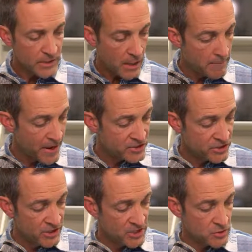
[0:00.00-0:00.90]

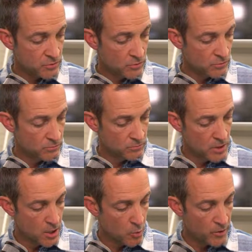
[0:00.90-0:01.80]
imagine this.
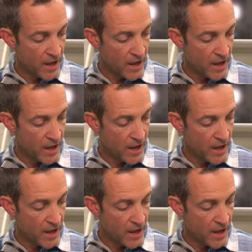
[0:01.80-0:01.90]
We